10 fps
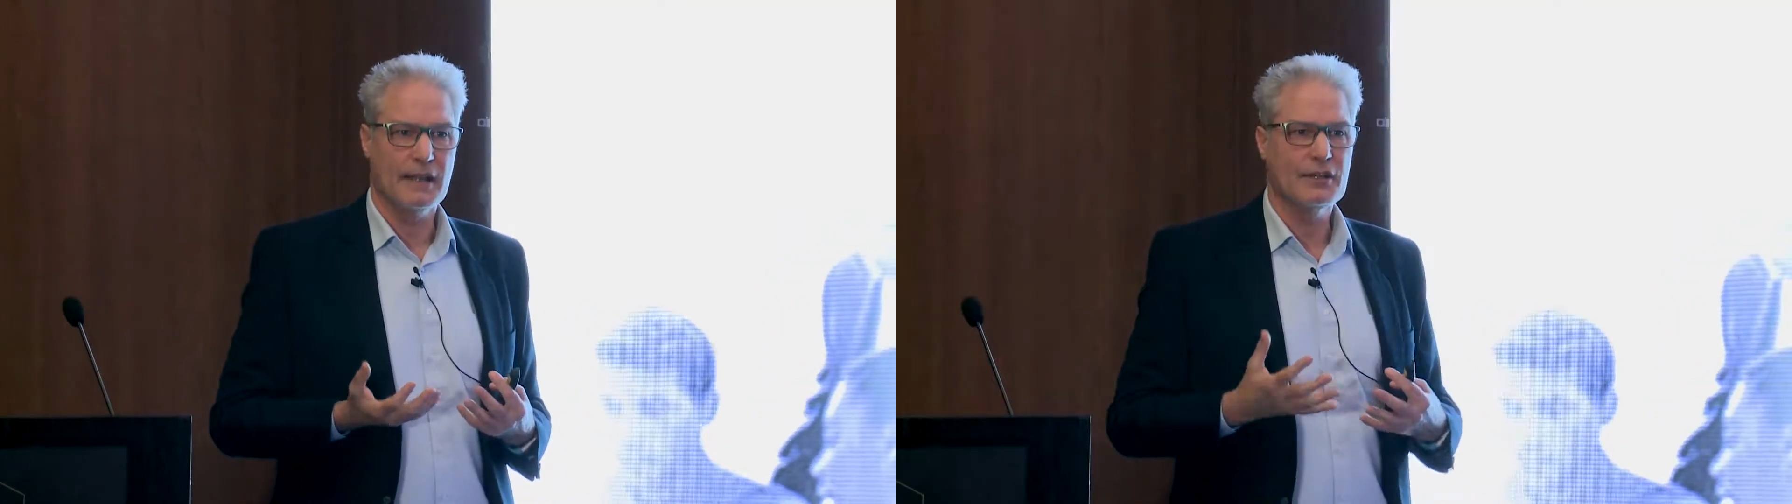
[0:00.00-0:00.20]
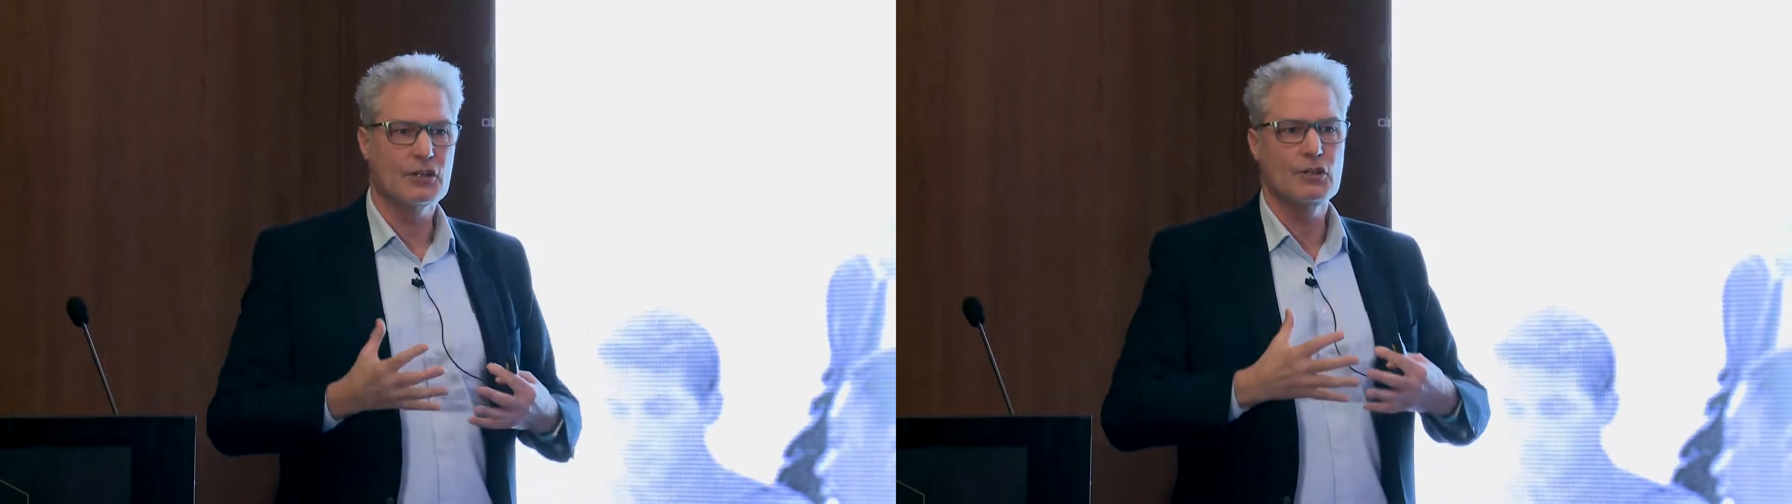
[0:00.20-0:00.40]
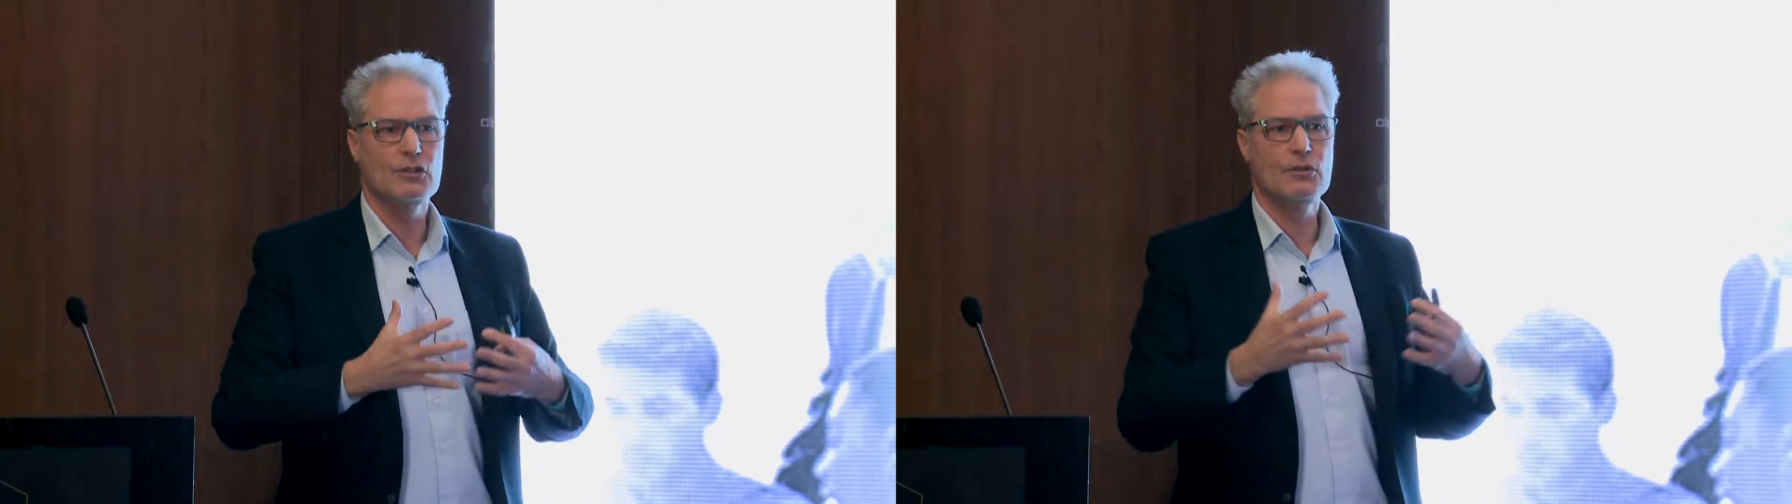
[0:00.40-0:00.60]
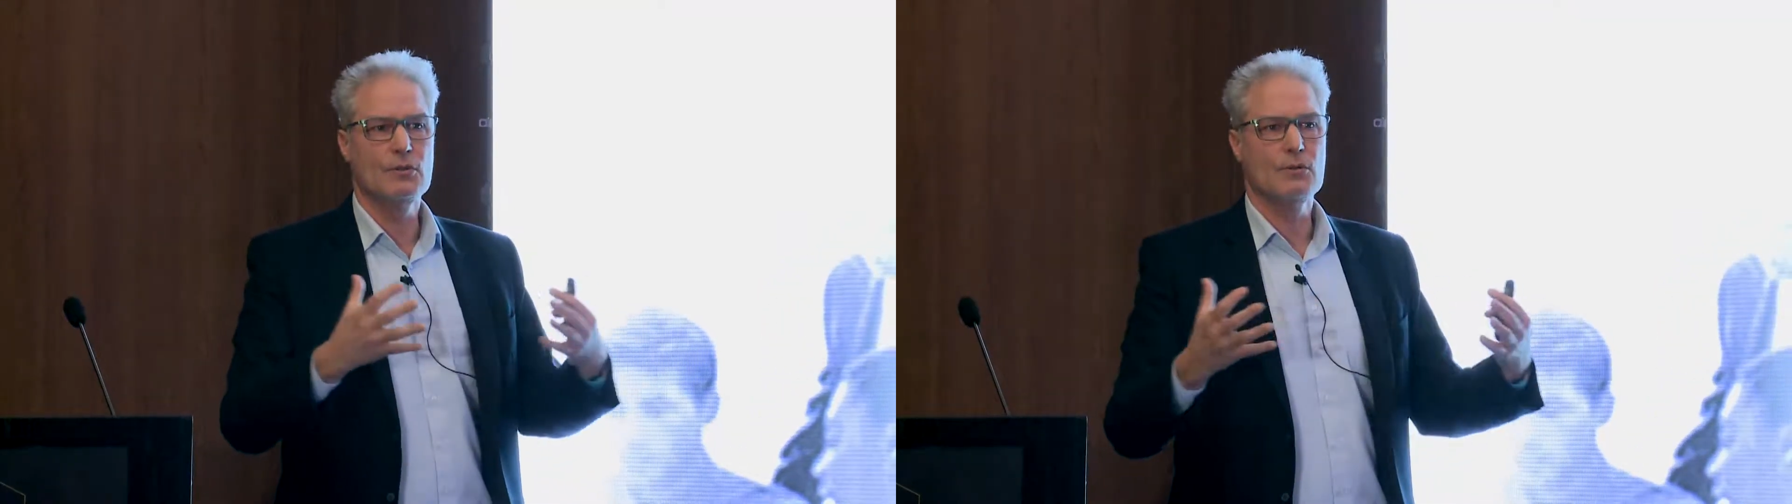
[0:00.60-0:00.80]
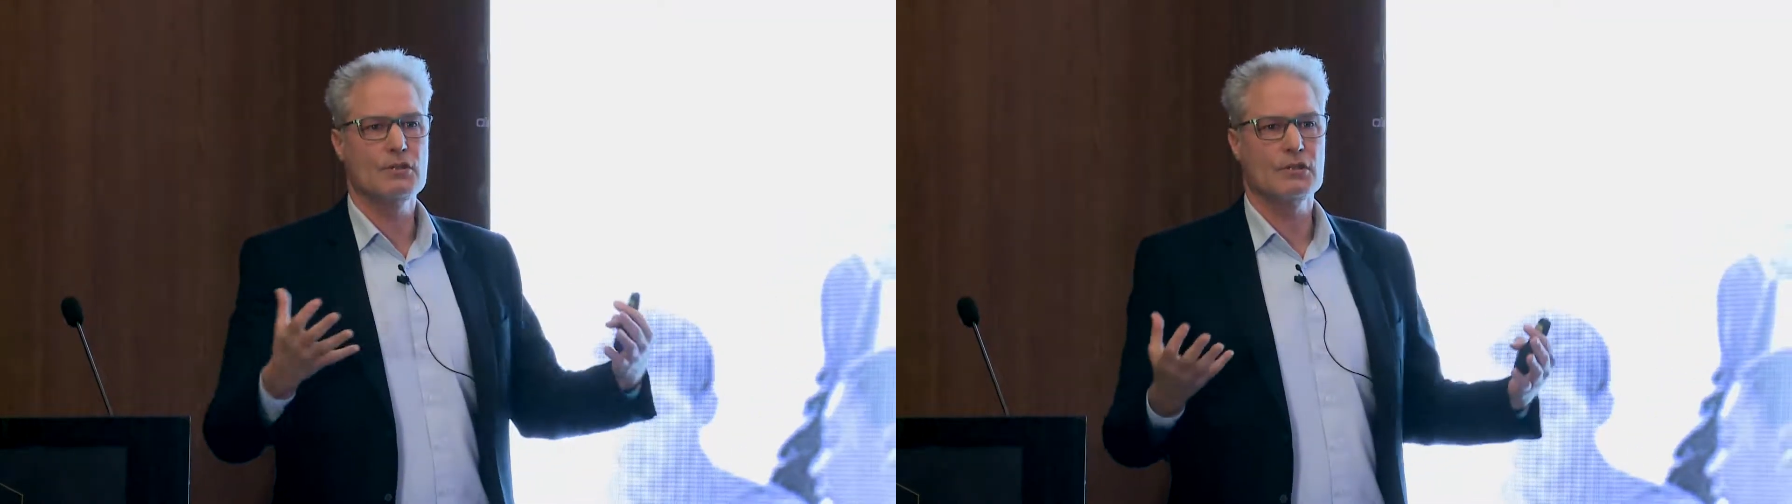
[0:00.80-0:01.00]
And there's a
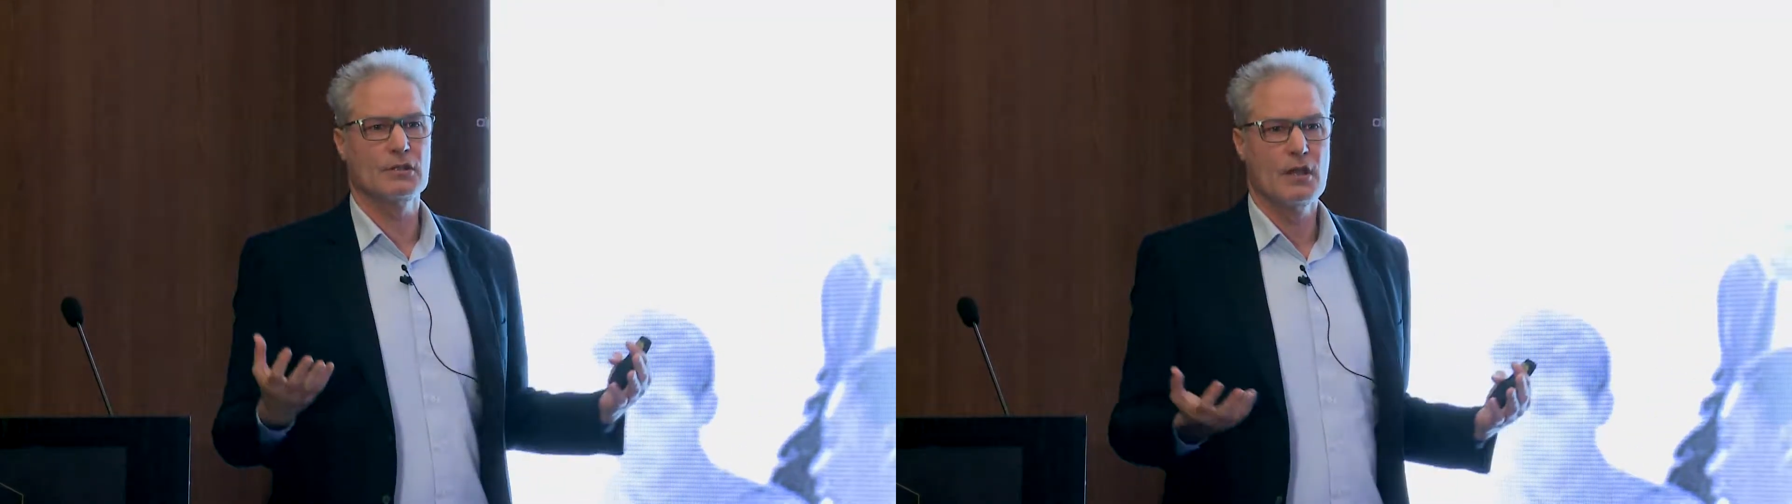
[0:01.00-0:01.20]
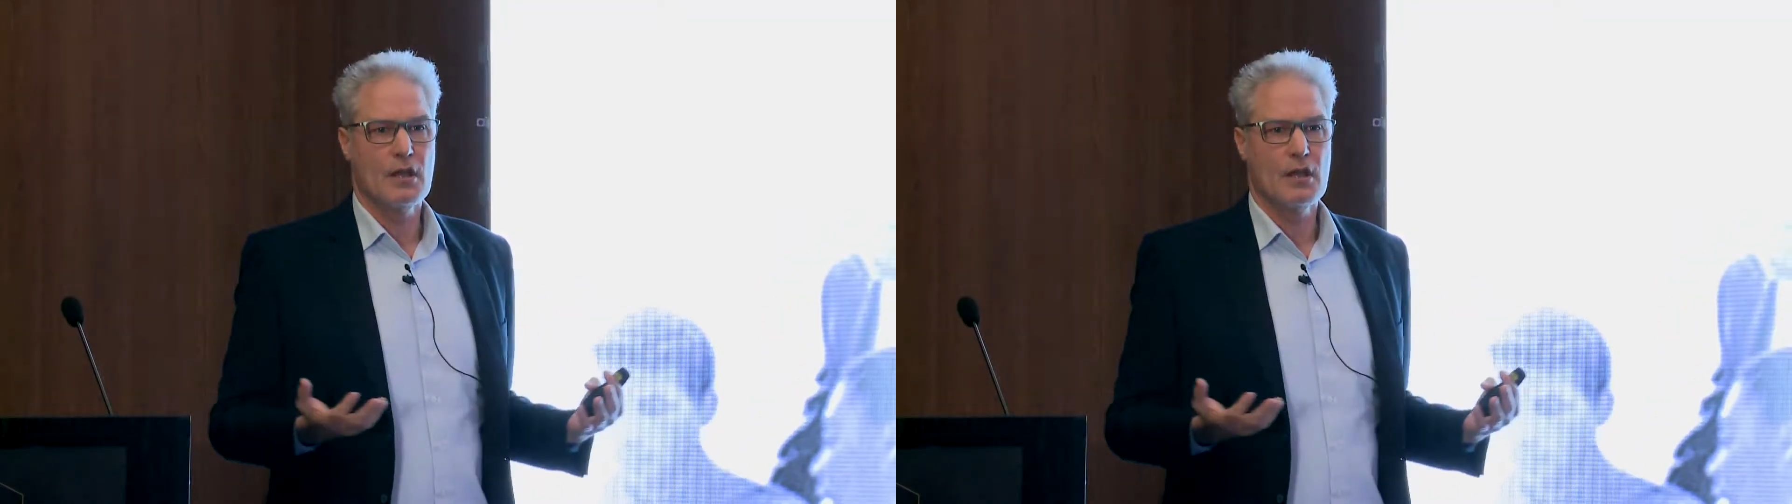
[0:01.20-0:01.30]
huge